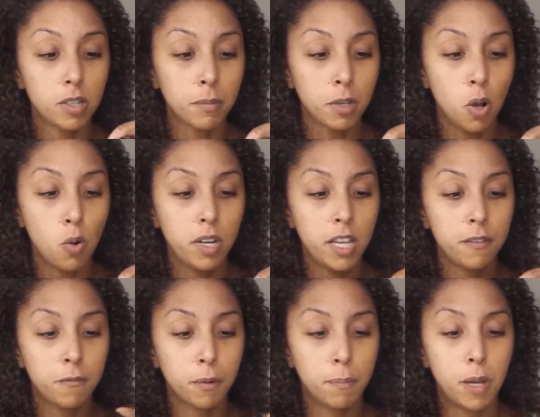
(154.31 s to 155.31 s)
so I'm going
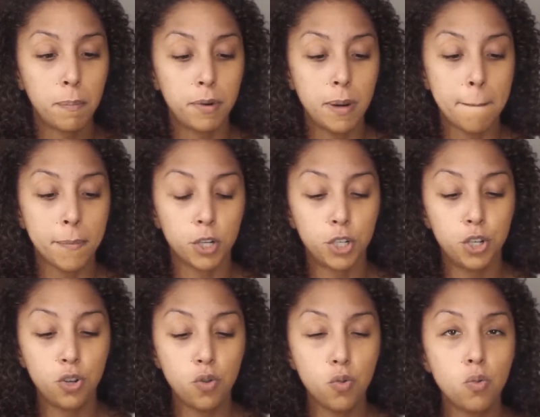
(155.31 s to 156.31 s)
in for pump number
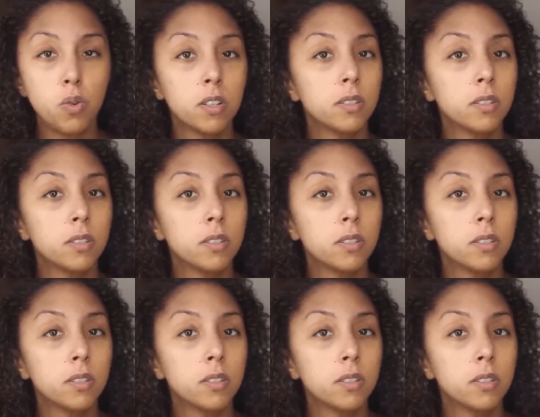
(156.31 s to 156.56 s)
two.